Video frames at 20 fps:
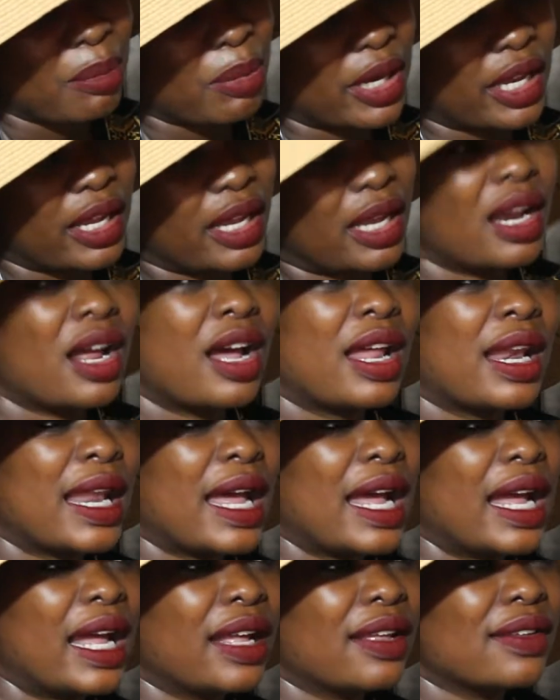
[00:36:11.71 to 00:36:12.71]
in our
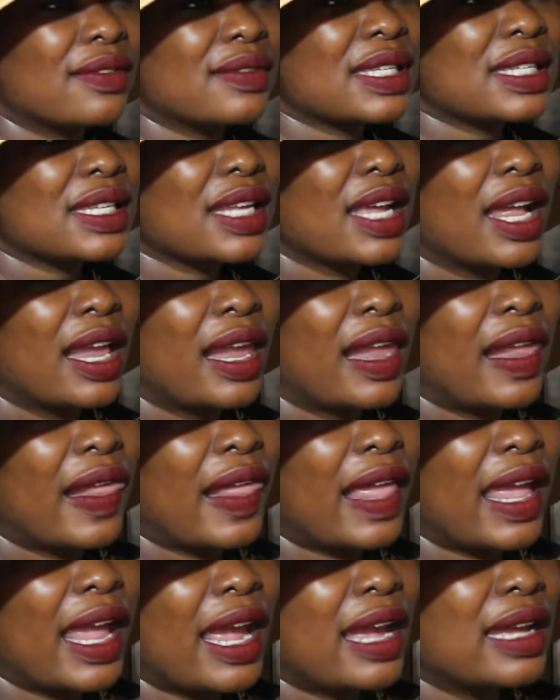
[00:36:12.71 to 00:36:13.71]
lives.
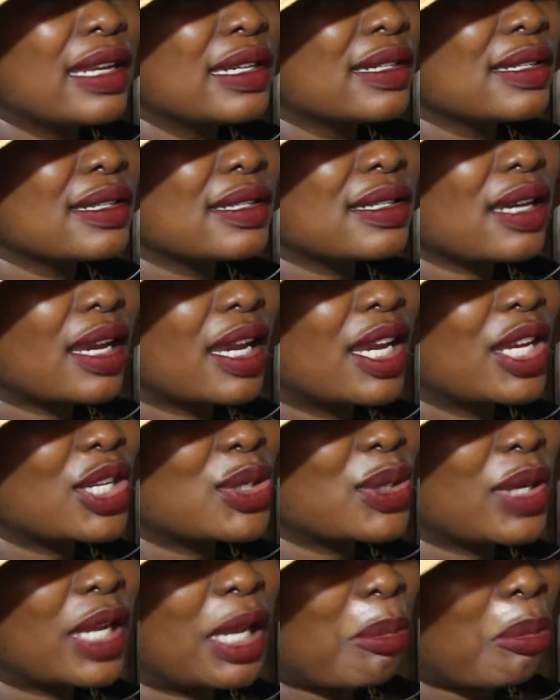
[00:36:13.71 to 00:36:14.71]
And he
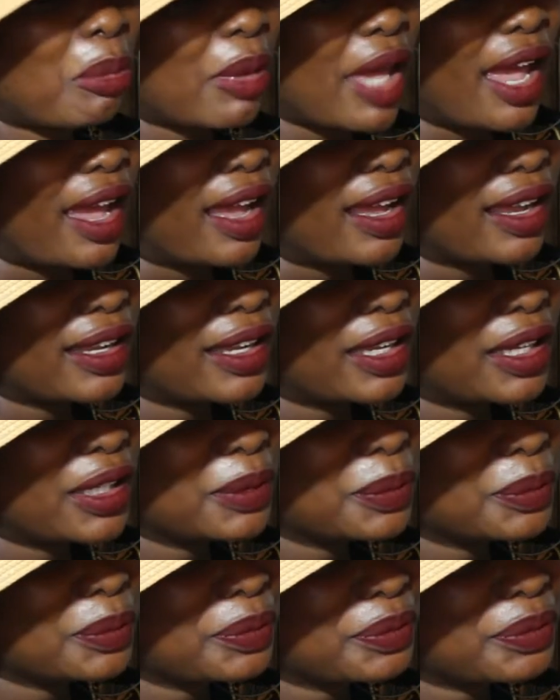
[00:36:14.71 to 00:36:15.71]
took him back.
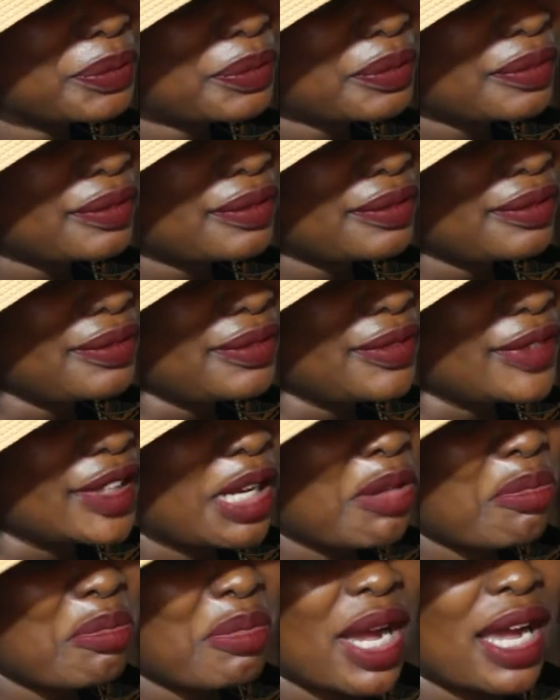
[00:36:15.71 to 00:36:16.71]

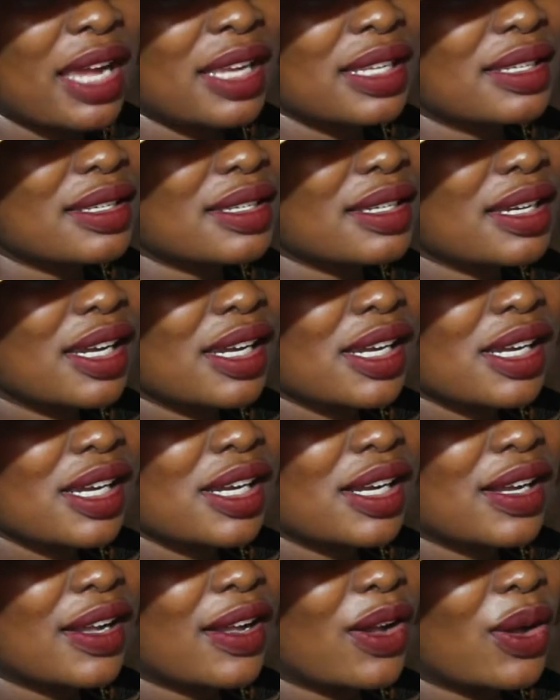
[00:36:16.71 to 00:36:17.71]
But
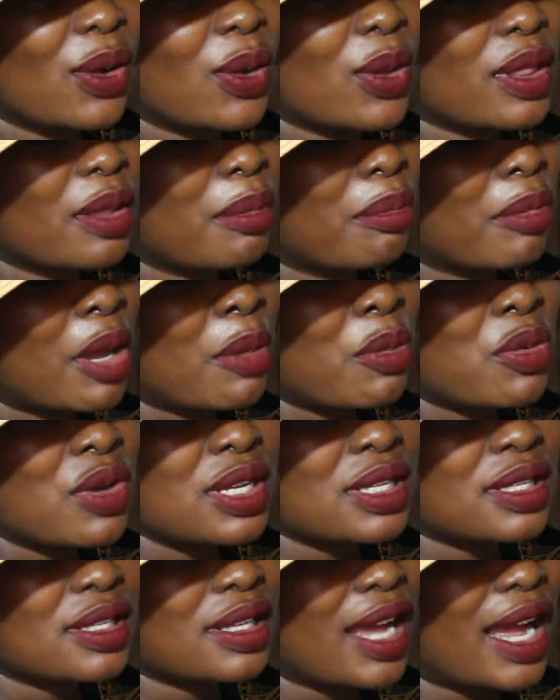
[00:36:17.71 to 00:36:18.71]
all the memories
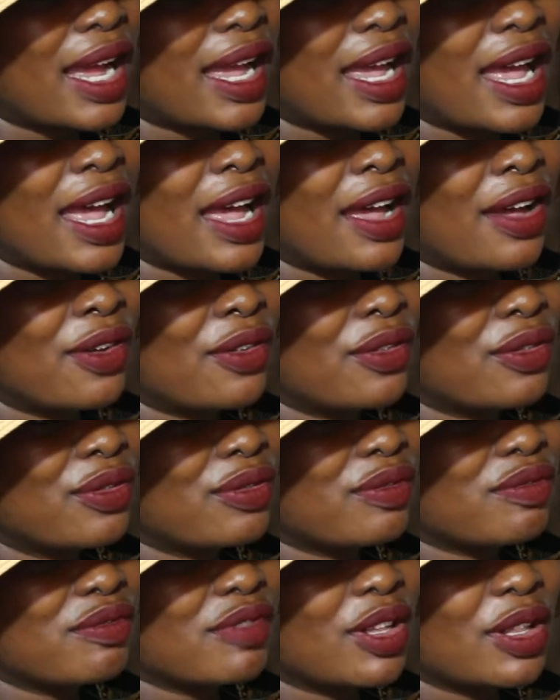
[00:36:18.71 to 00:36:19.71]
I have,
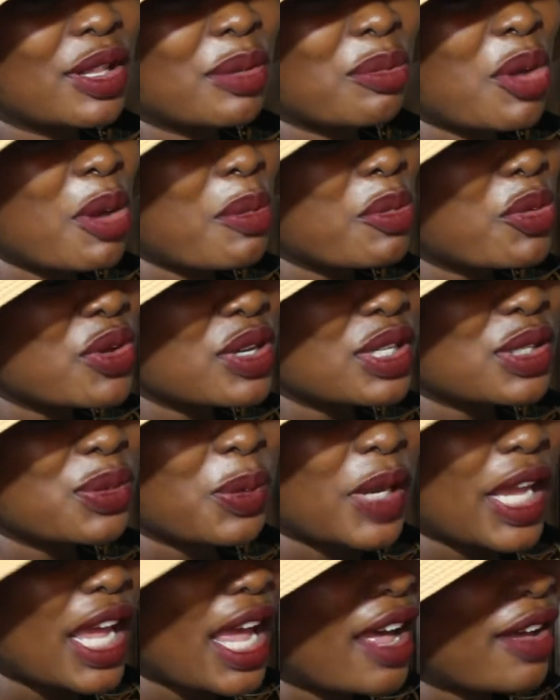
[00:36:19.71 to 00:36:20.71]
all the memories we
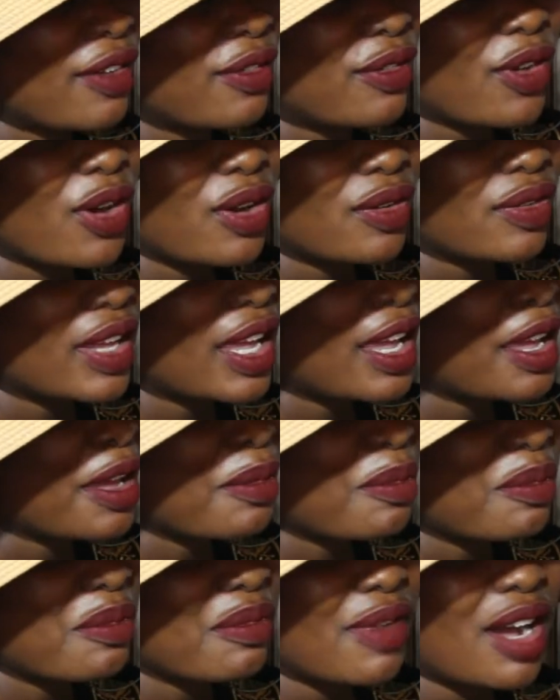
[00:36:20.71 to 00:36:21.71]
have of him
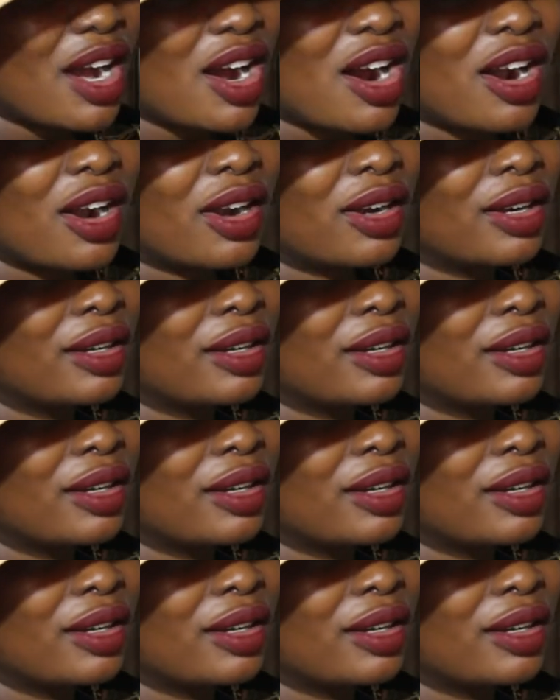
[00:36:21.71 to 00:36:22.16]
are